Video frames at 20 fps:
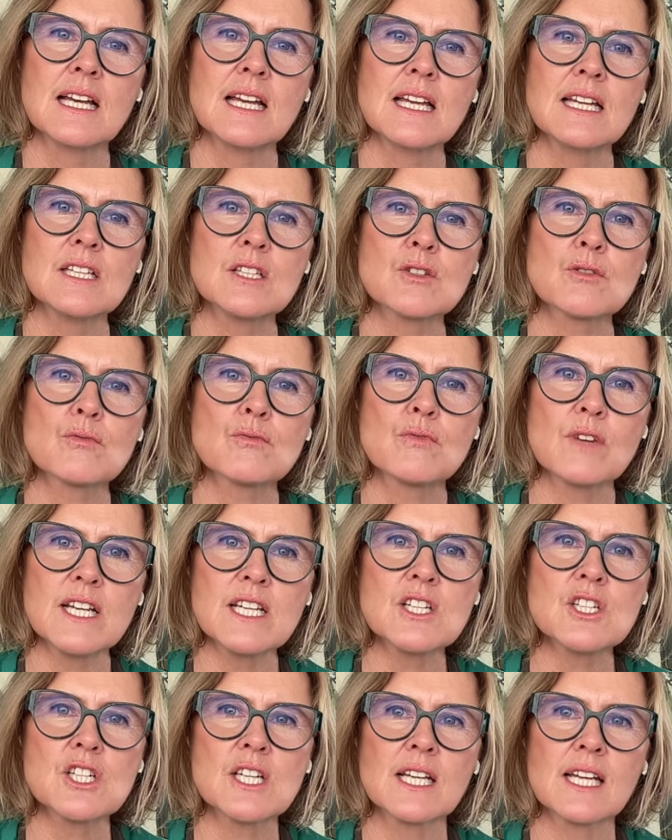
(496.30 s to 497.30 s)
it's
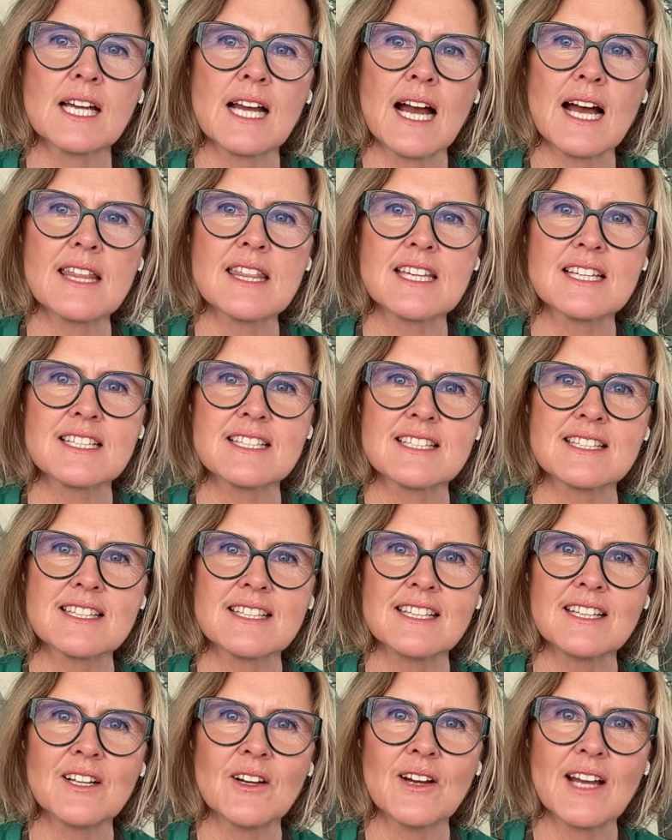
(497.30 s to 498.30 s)
reaching others,
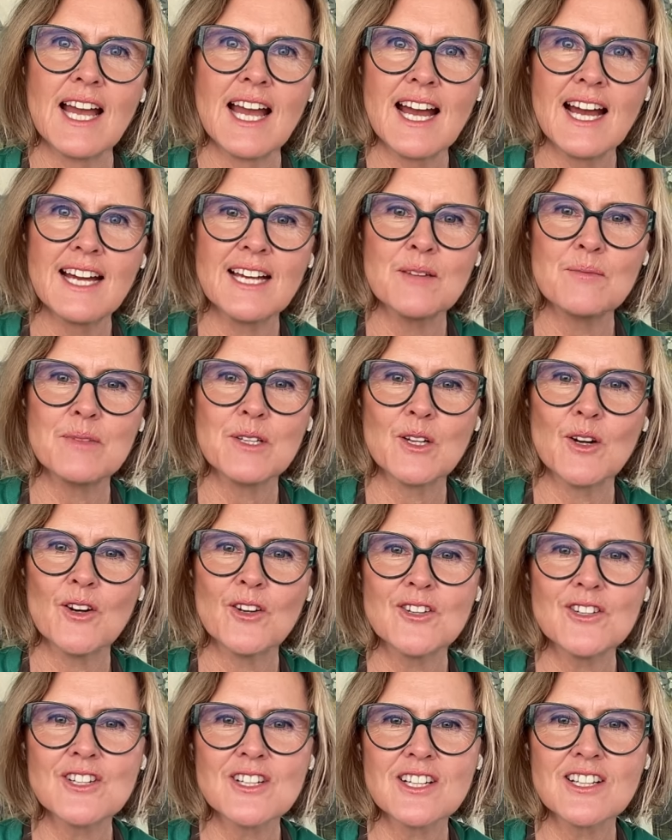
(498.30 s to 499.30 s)
out and
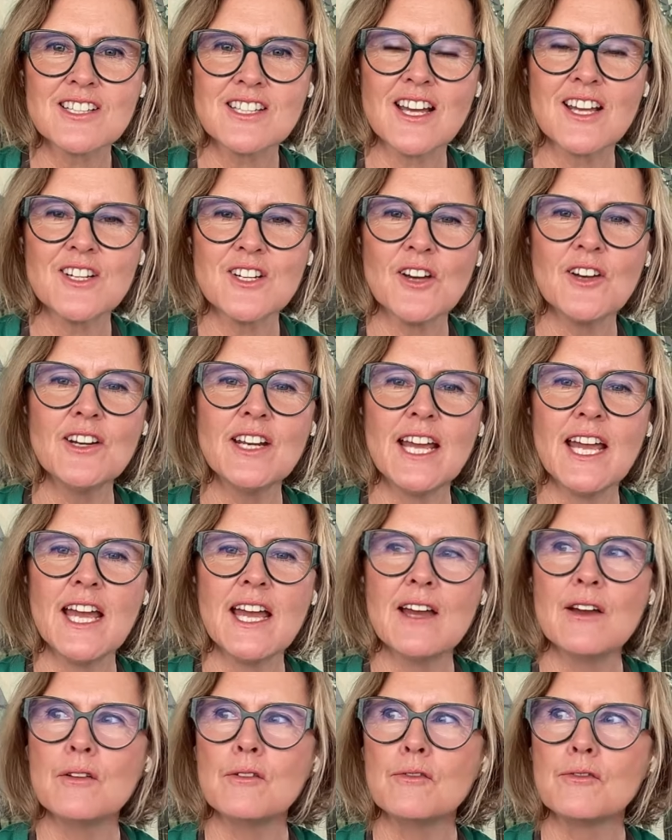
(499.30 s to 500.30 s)
beyond, because I don't
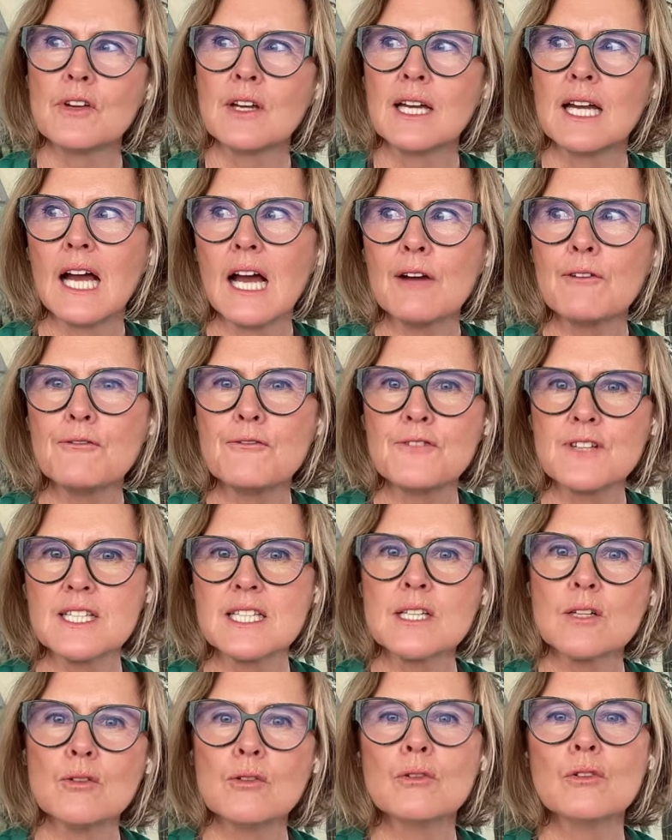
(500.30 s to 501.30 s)
have a
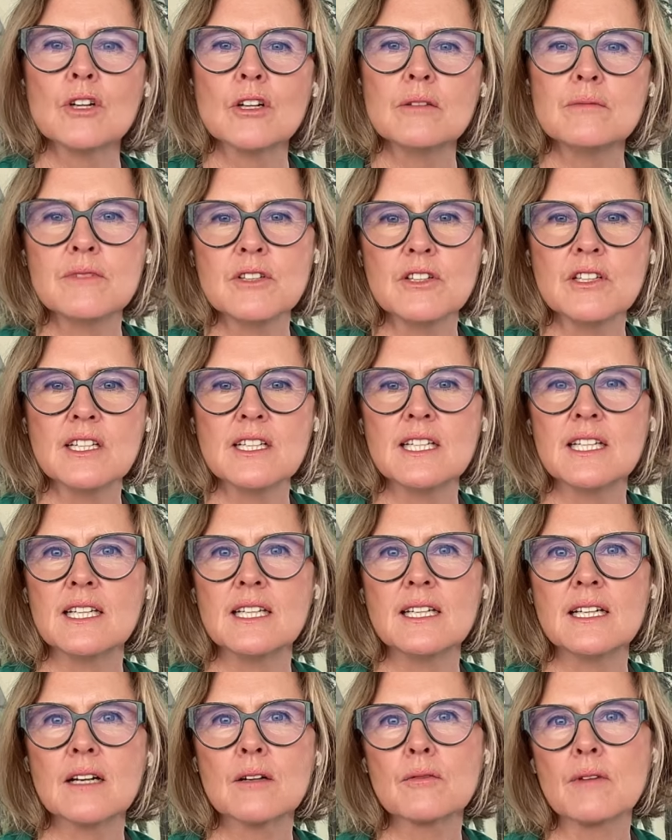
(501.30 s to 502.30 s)
physical
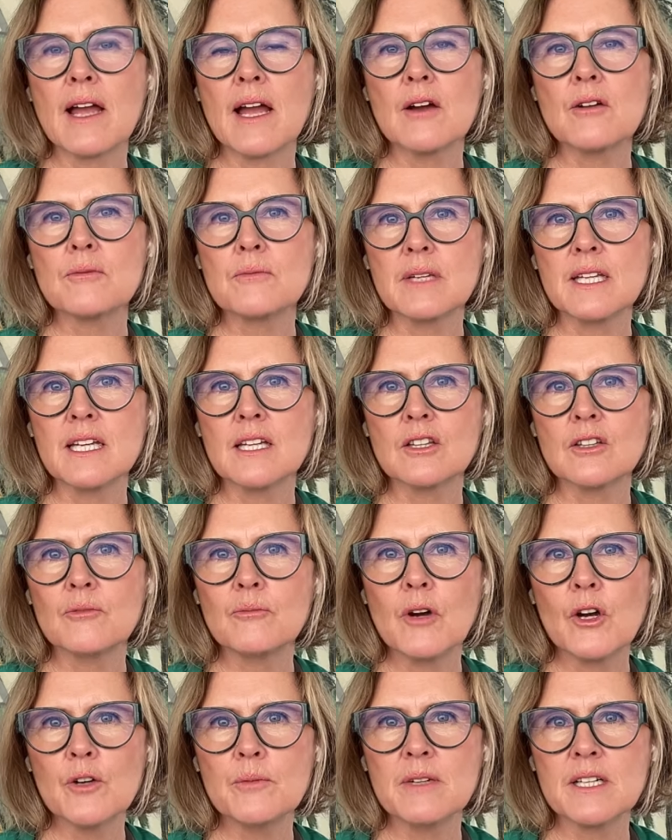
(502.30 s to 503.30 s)
community around me at the
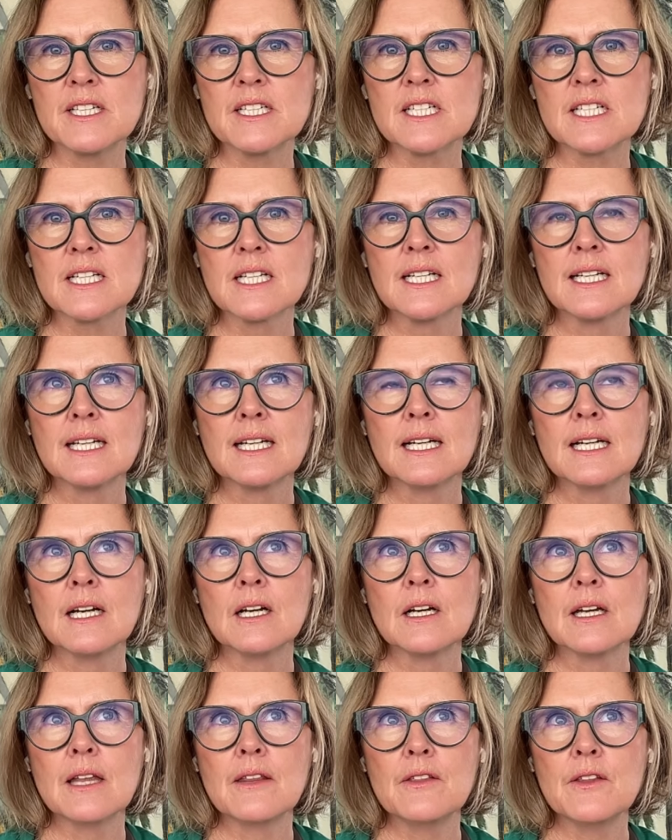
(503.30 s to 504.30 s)
moment
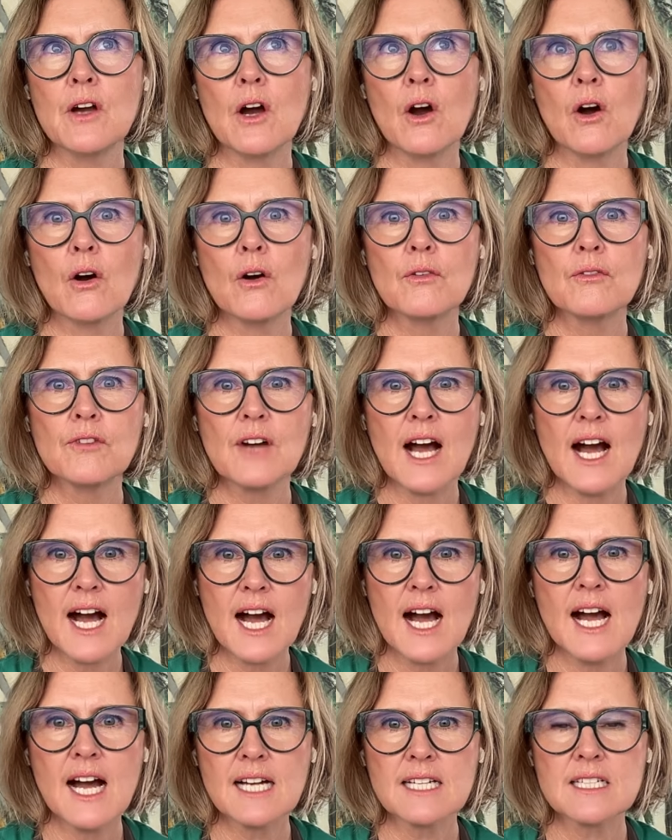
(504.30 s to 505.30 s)
of
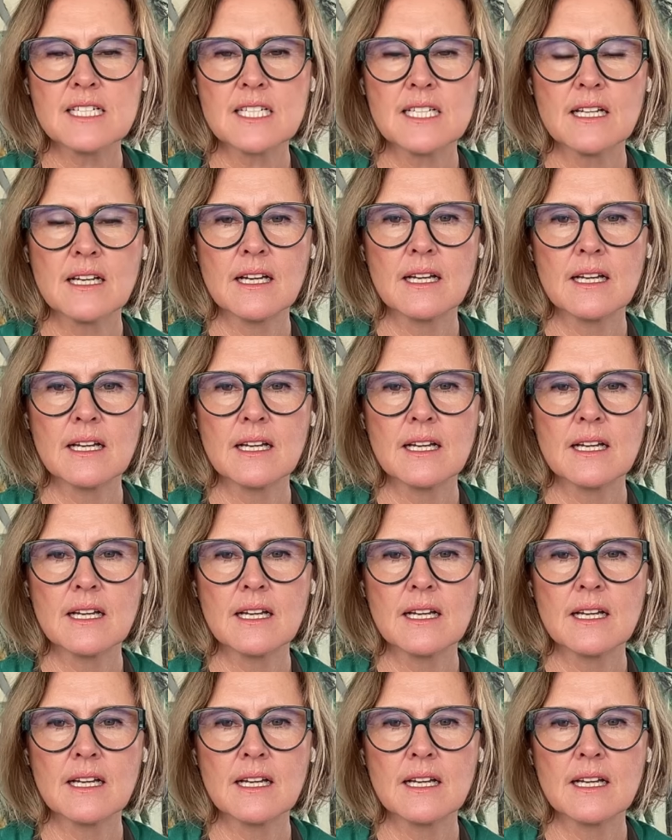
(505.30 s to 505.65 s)
art,